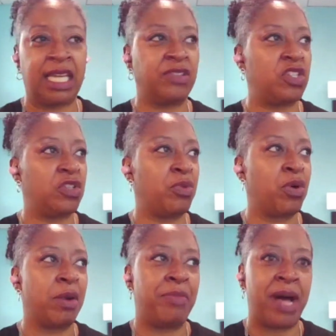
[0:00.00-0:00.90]
It gets you
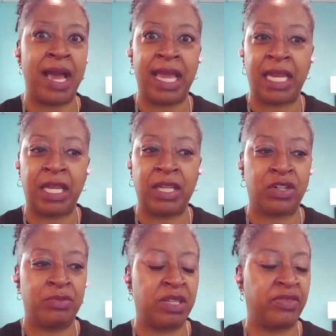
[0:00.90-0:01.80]
more buy-in in
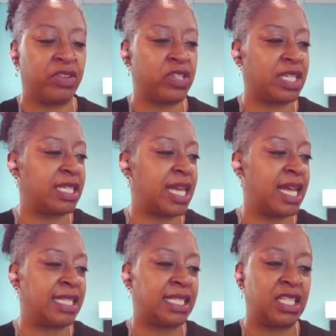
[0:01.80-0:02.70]
terms of your
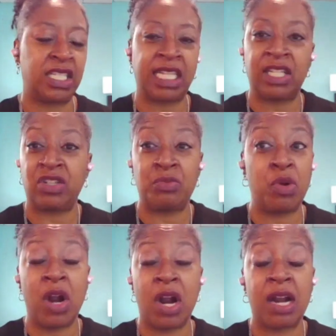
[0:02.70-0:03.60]
success. It just gets you
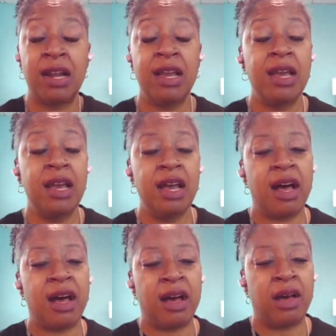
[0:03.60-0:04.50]
more.
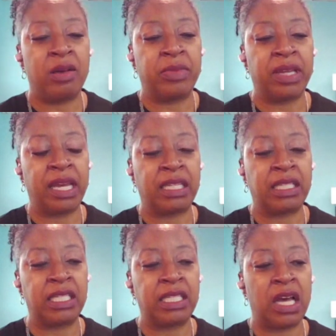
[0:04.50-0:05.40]

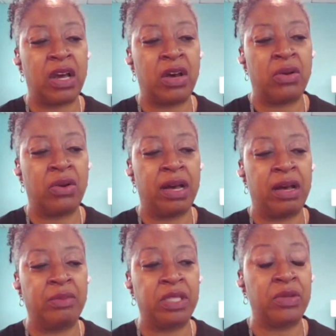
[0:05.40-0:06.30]
And so
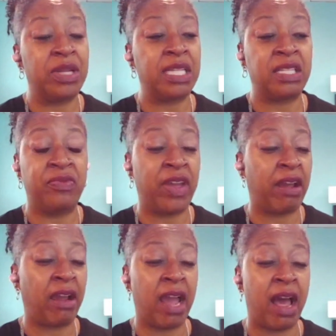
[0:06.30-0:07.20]
it is
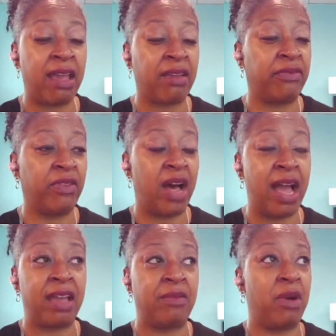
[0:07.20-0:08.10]
very. I
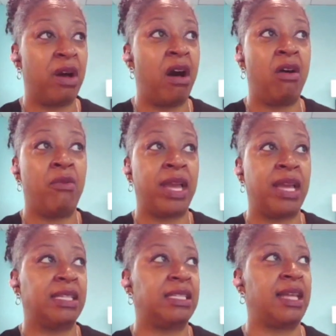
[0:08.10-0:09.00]
am
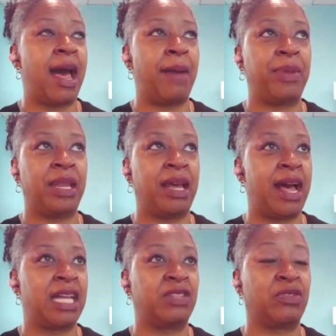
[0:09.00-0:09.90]
always happy to
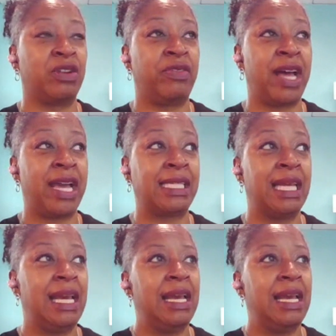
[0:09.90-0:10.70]
ask for advice,